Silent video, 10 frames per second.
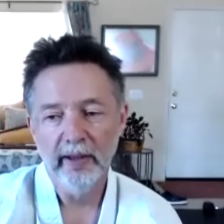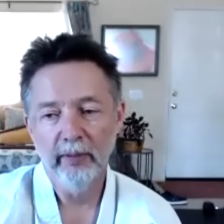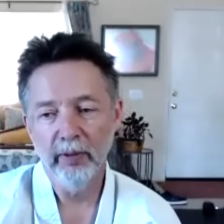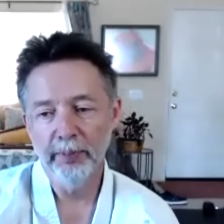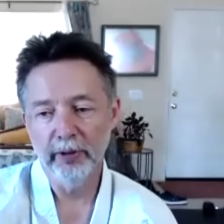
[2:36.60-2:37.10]
then
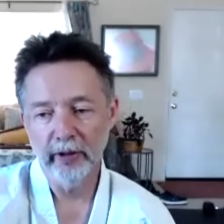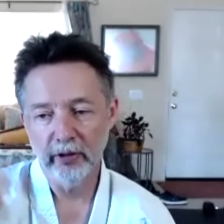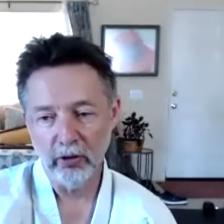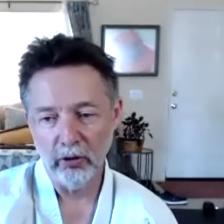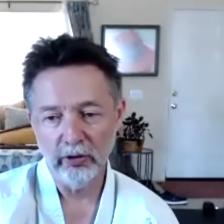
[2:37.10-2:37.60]
we put it into
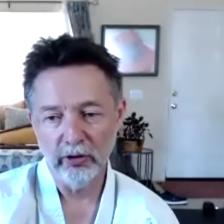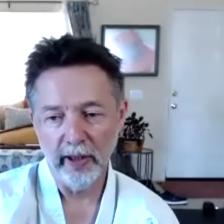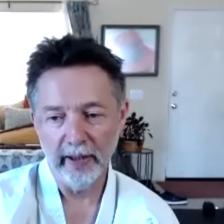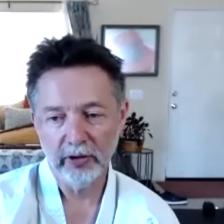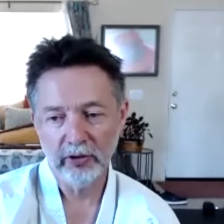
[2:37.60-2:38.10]

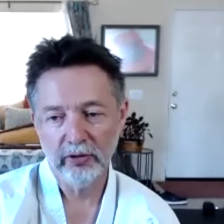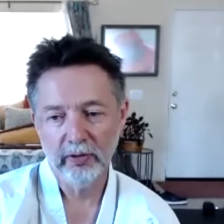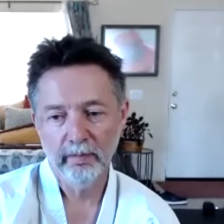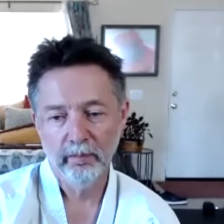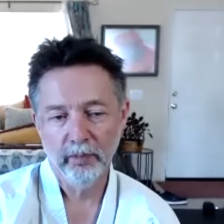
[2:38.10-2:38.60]
context
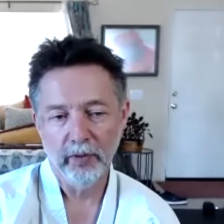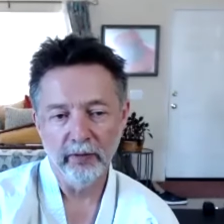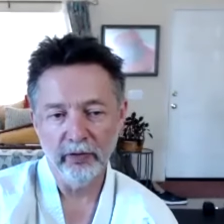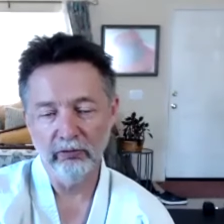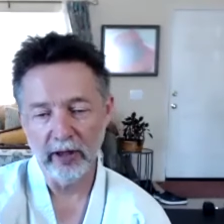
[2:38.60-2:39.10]

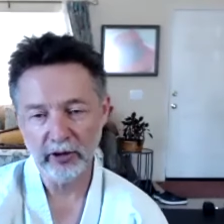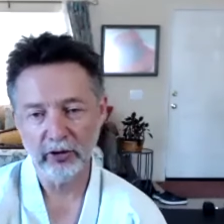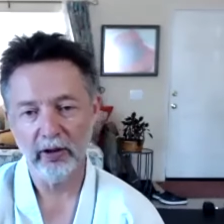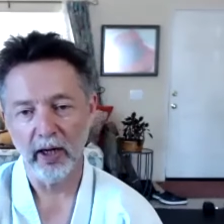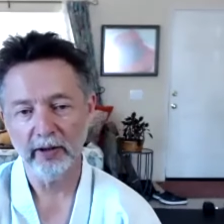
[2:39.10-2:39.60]
of the rest of
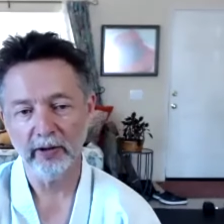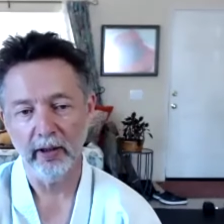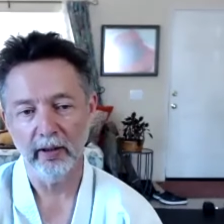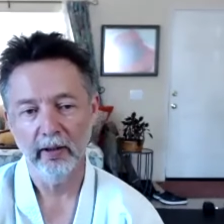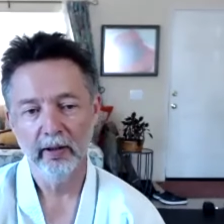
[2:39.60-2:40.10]
the
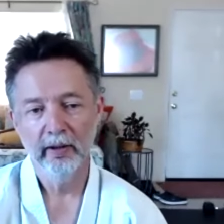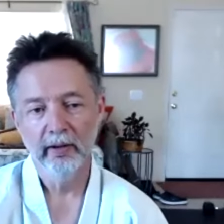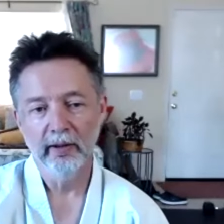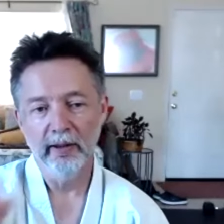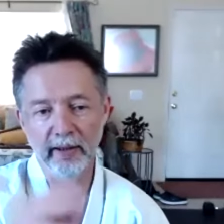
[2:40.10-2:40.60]
kata,
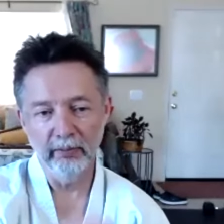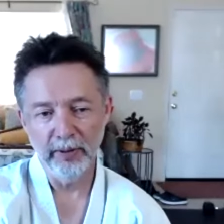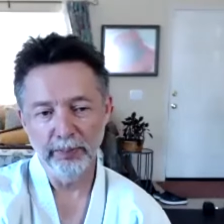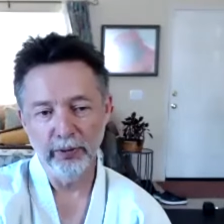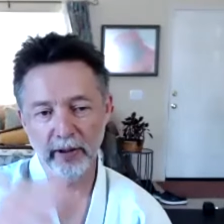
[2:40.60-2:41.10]
and then we
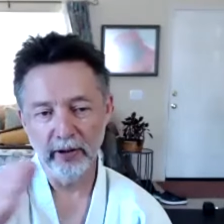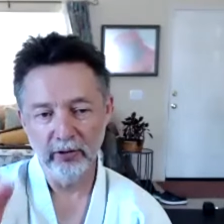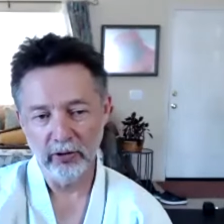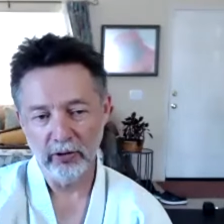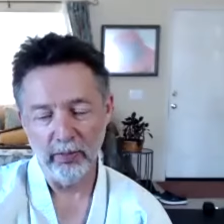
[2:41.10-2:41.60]
put it
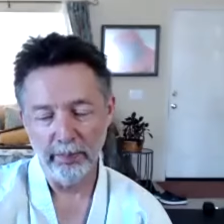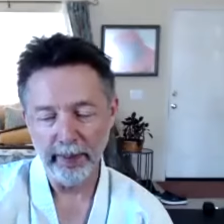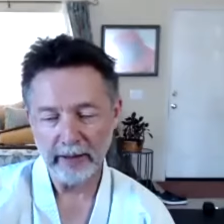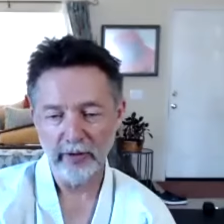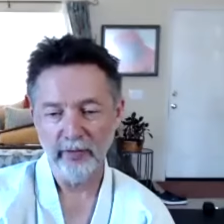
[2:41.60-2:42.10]
into
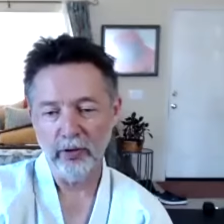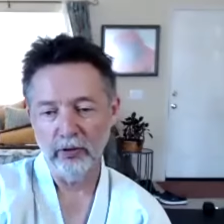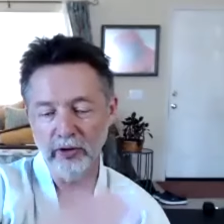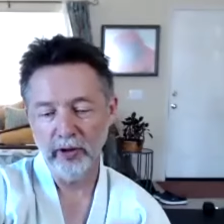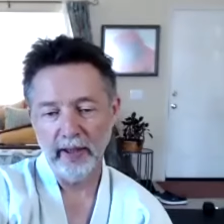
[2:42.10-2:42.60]
combative
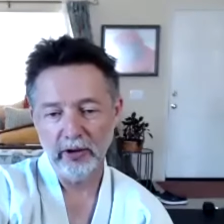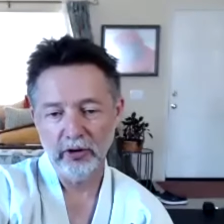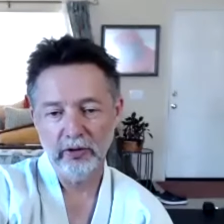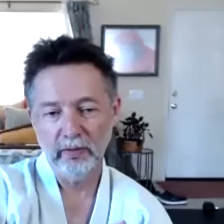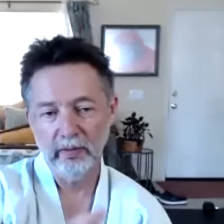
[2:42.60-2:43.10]

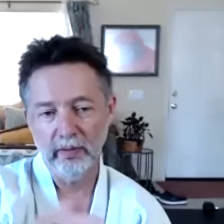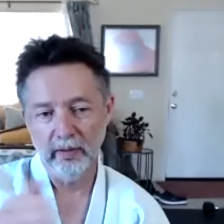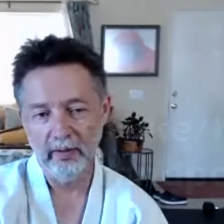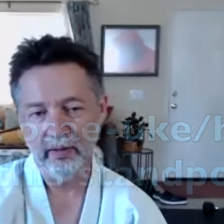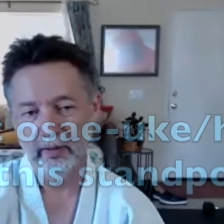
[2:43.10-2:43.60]
context,
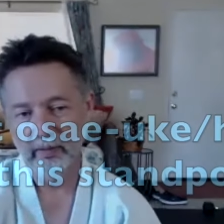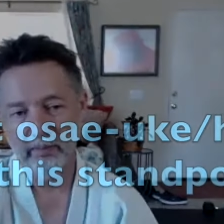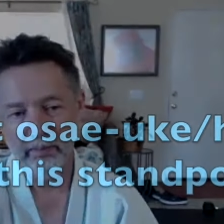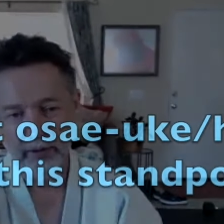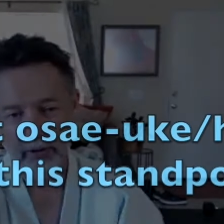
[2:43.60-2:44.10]

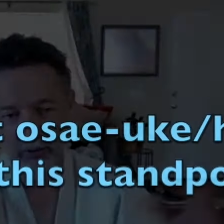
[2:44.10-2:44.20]
because